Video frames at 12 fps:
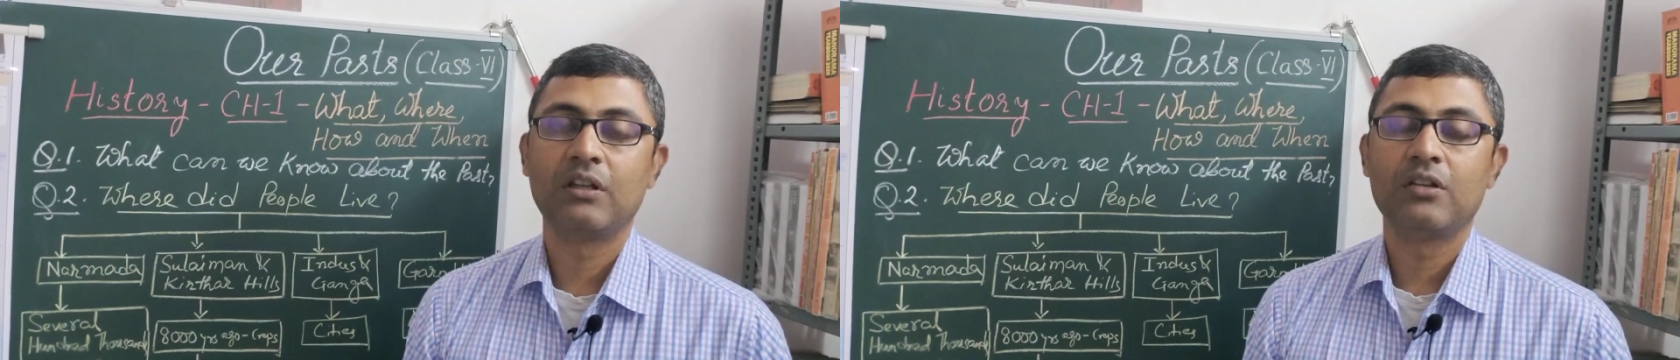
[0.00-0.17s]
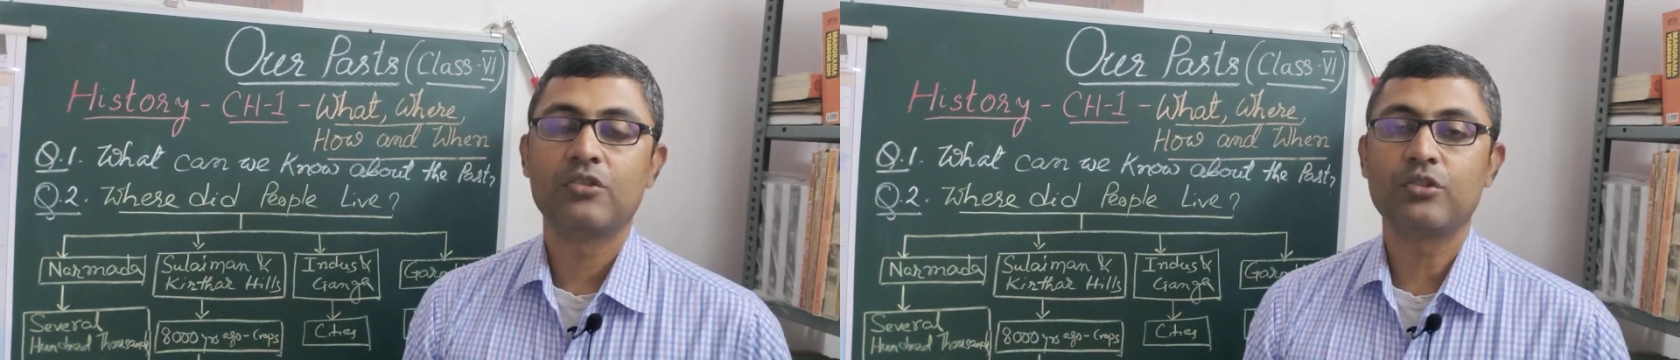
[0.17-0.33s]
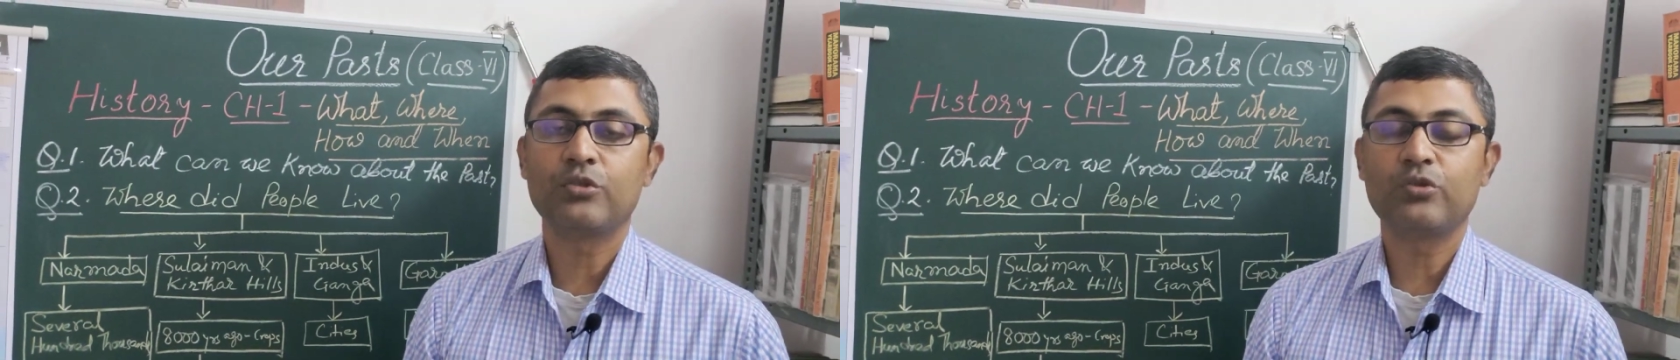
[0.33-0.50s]

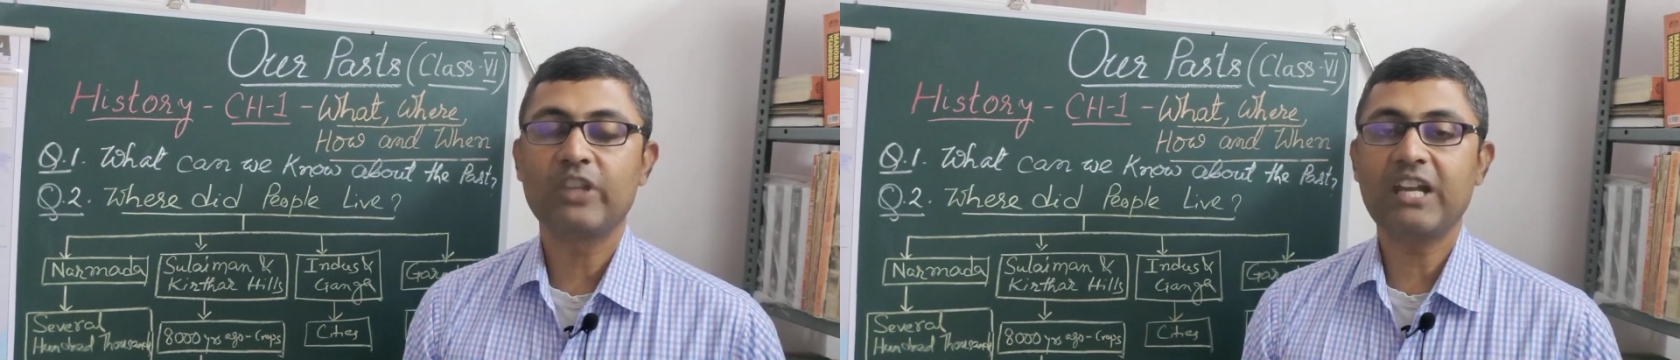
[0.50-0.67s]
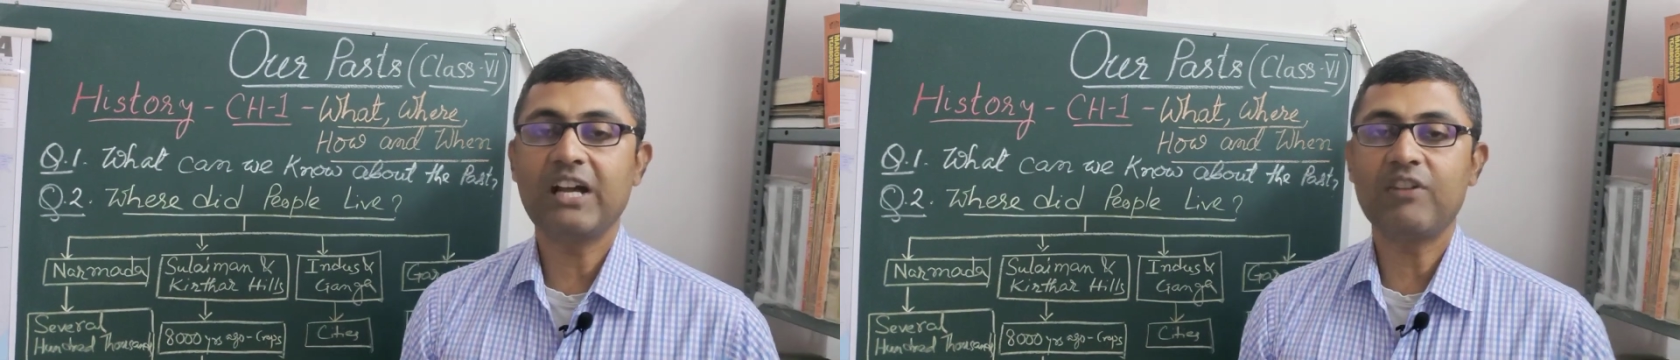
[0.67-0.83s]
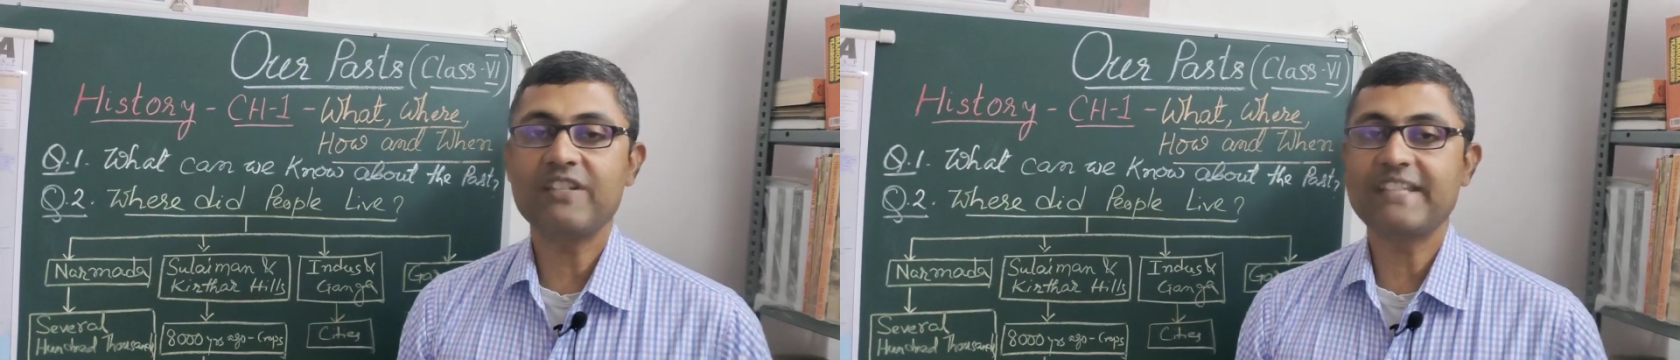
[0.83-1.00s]
So today
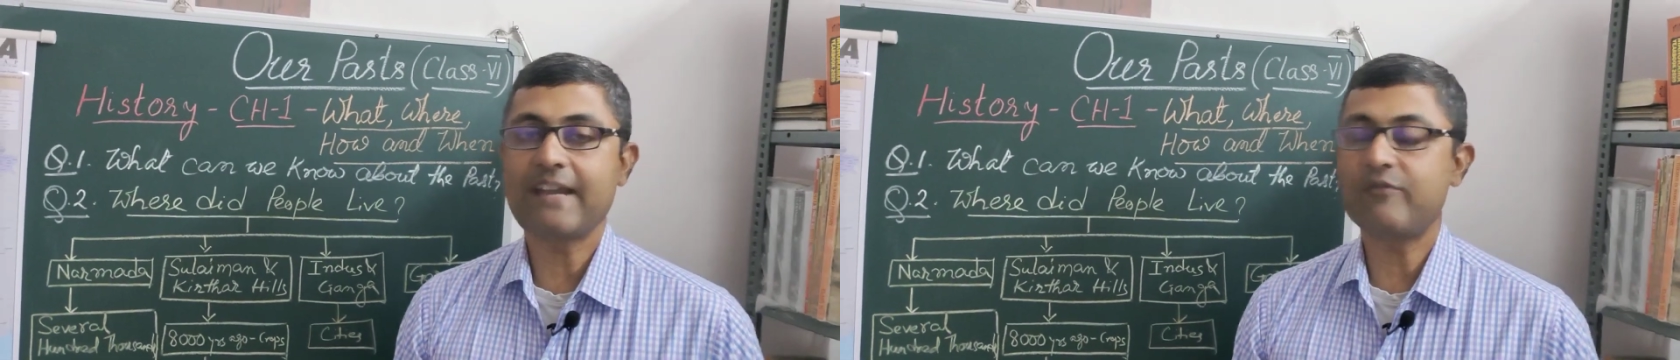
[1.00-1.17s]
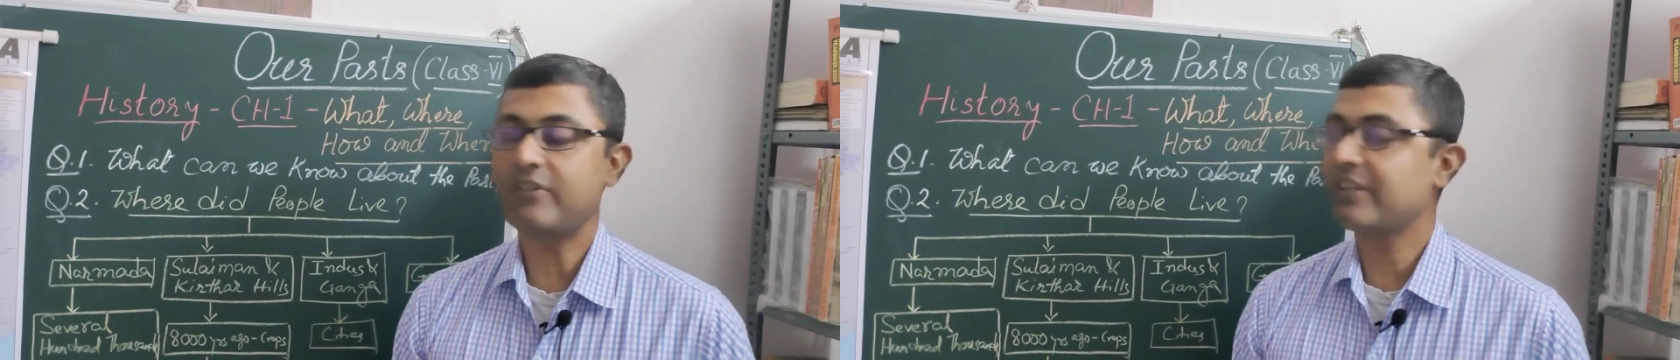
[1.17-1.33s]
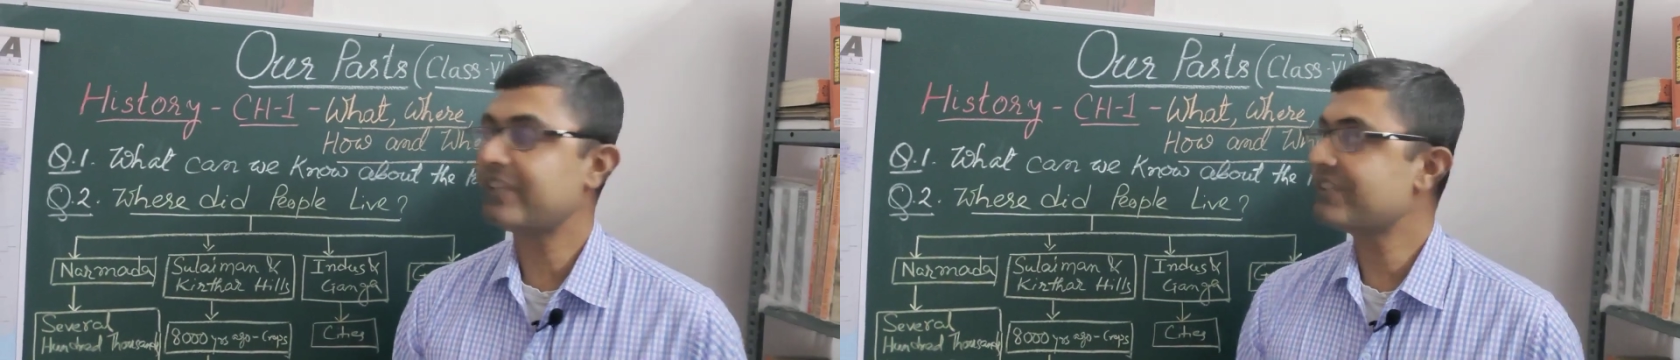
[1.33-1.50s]
our
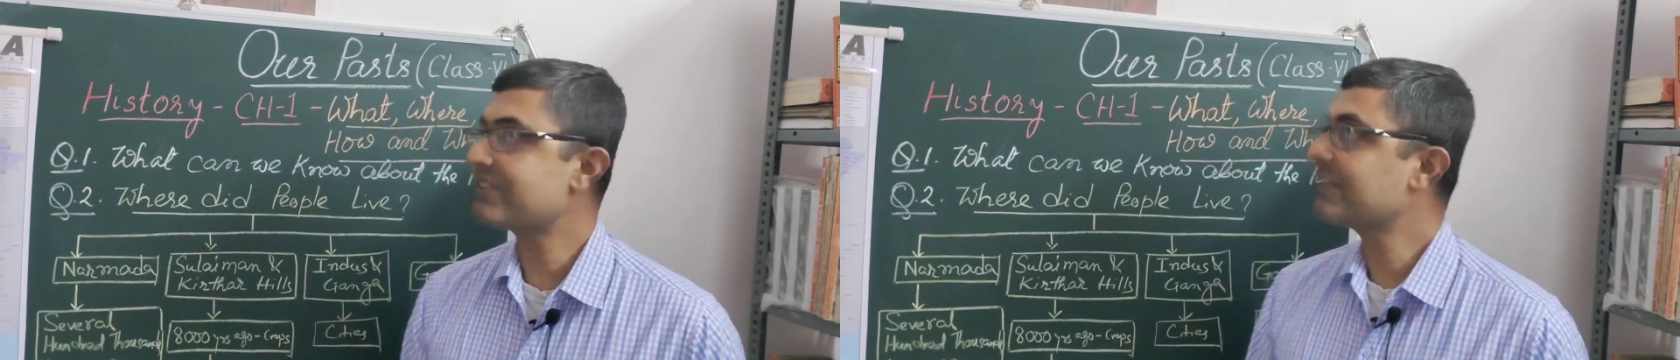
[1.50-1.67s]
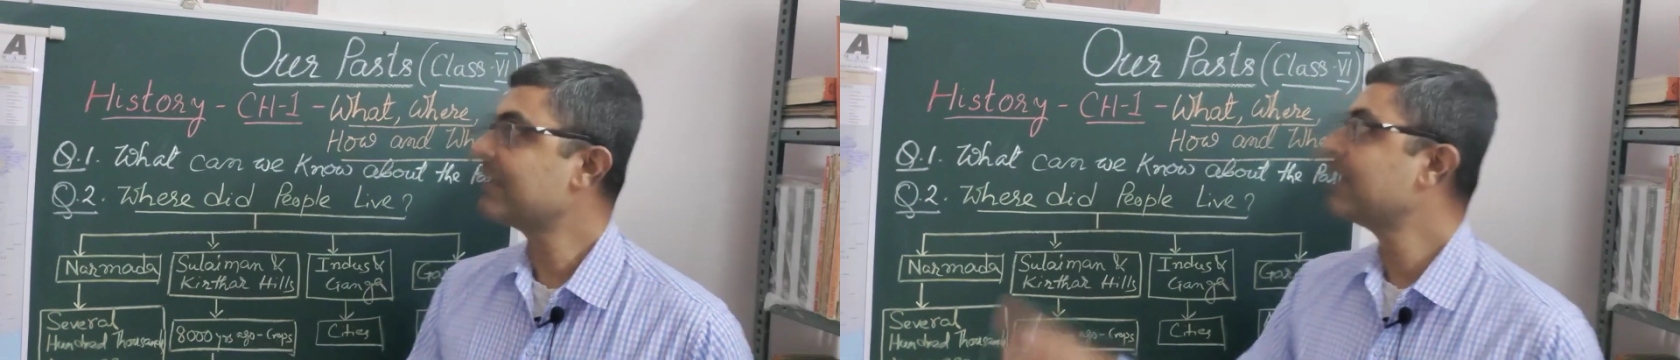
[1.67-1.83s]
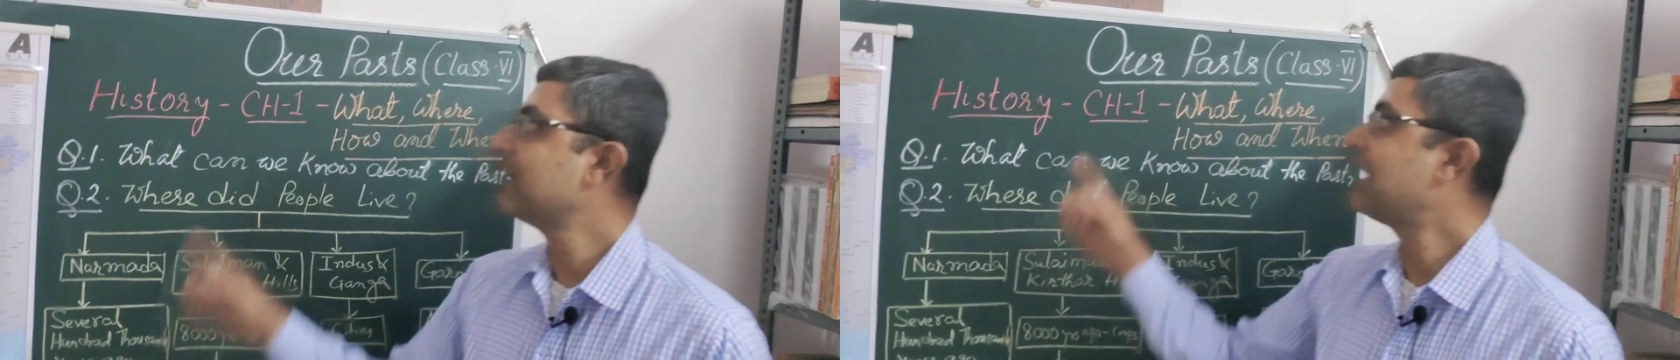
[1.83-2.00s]
chapter is
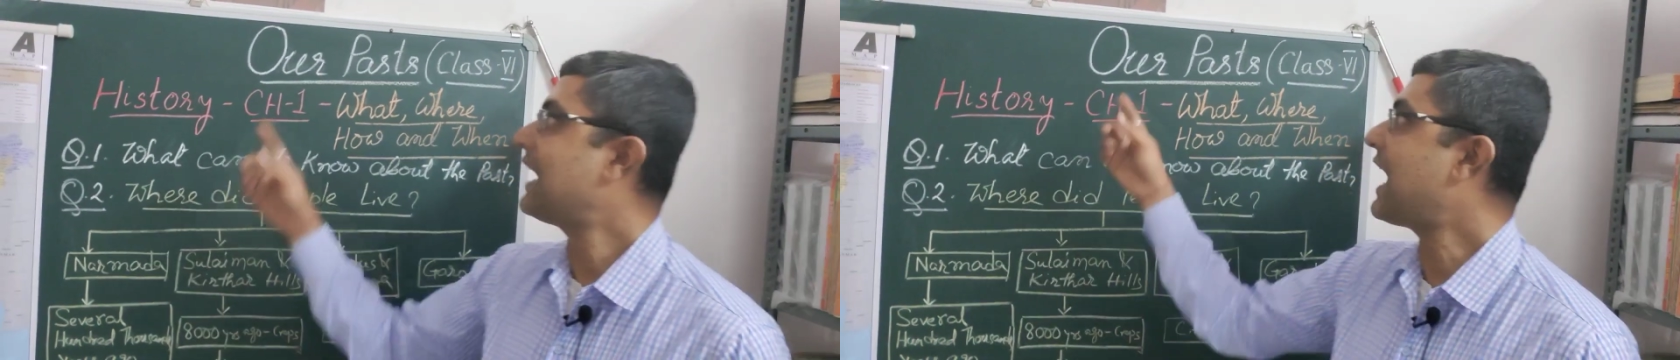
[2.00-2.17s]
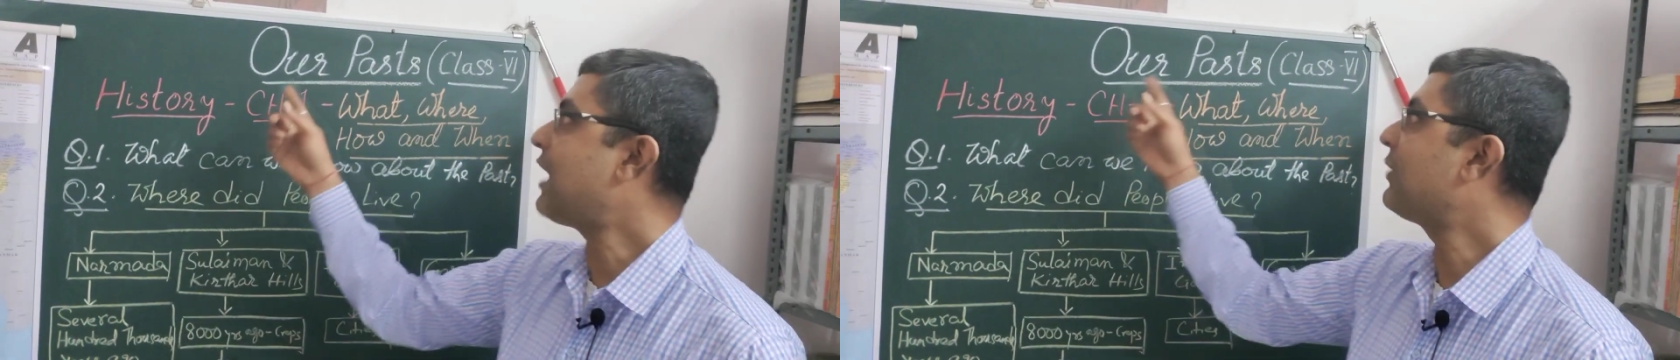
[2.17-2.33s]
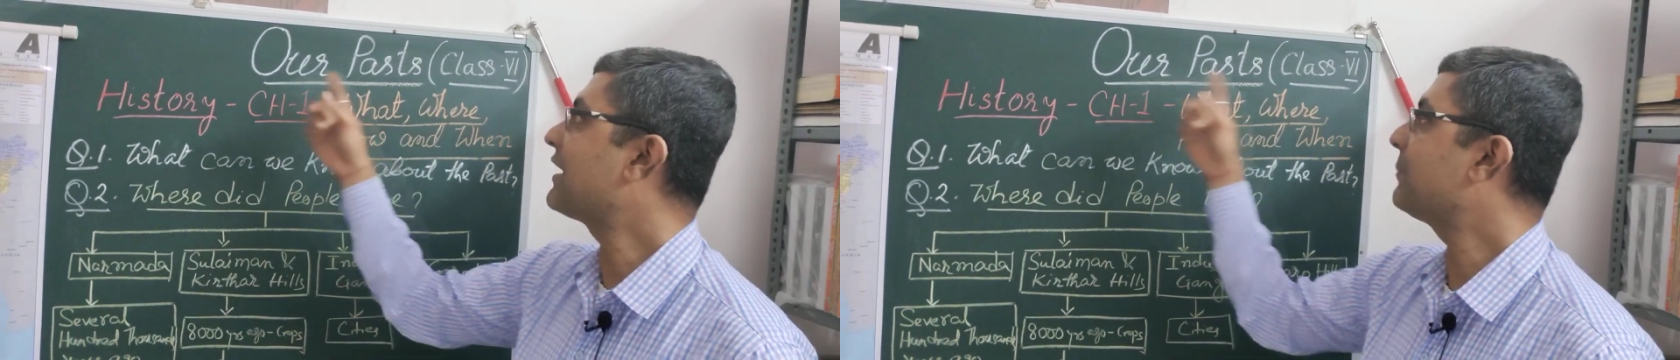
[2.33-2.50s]

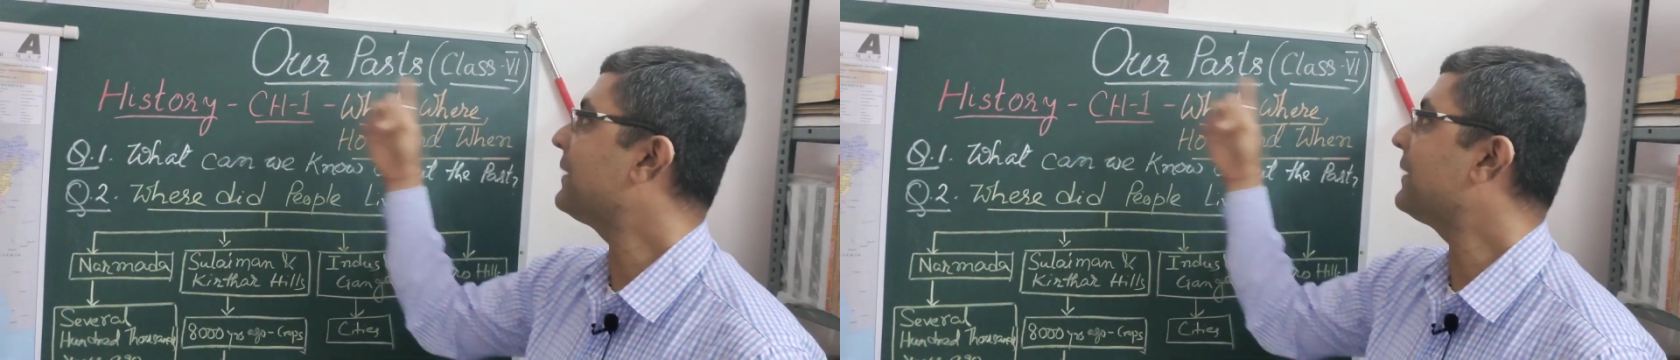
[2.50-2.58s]
Our